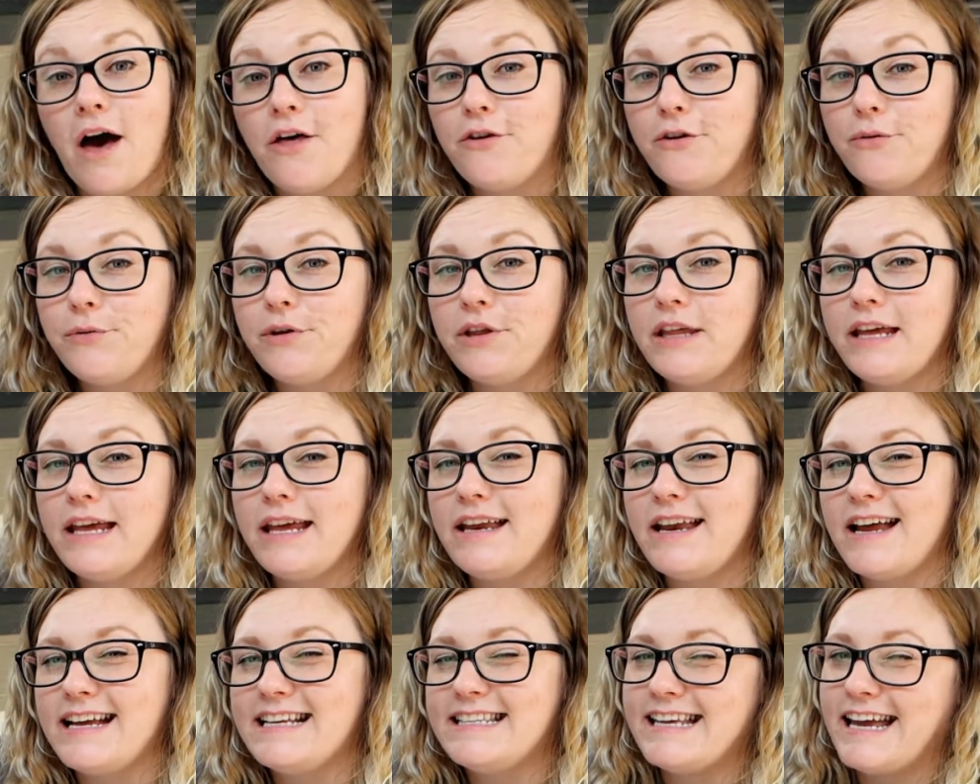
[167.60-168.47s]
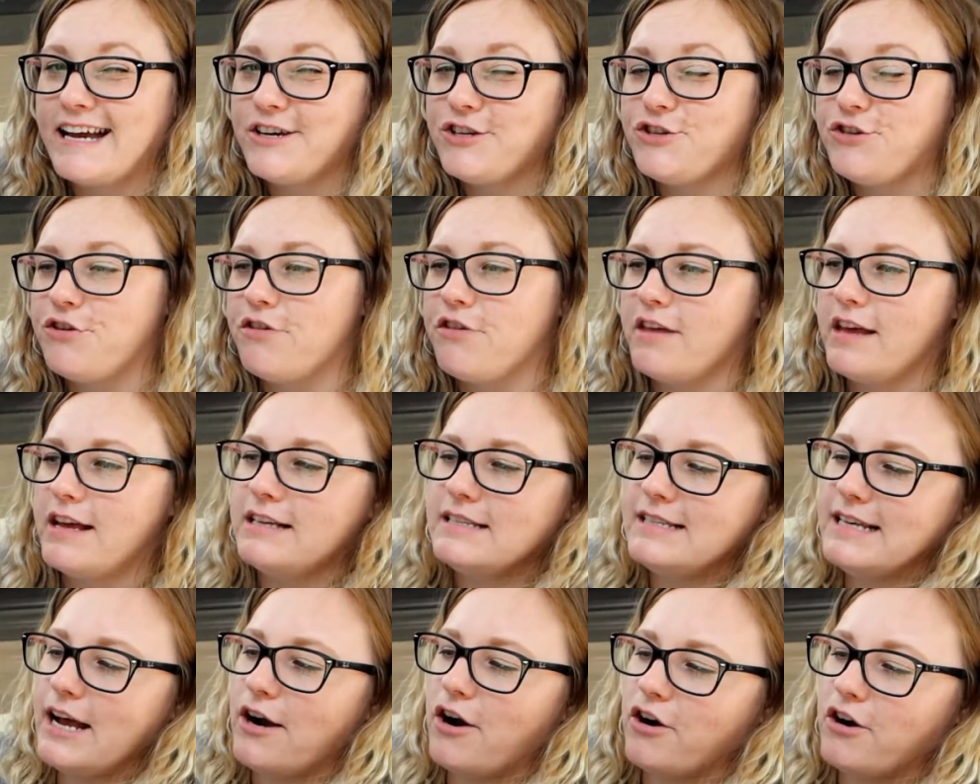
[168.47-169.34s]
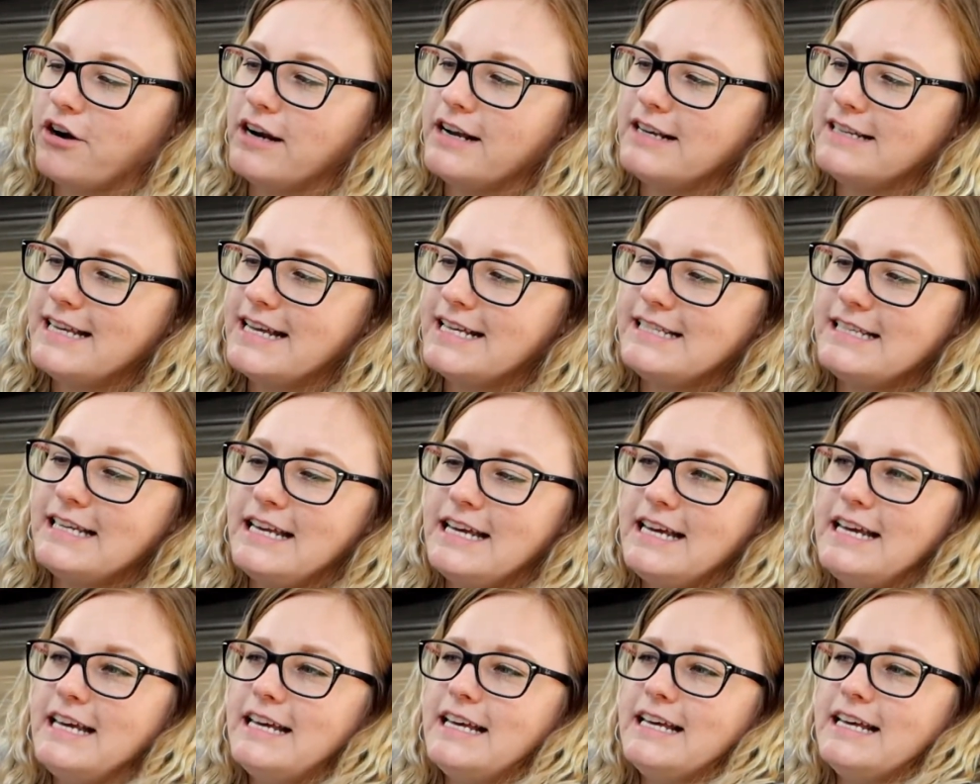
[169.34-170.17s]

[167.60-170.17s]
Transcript: other really nice extra things that aren't a necessity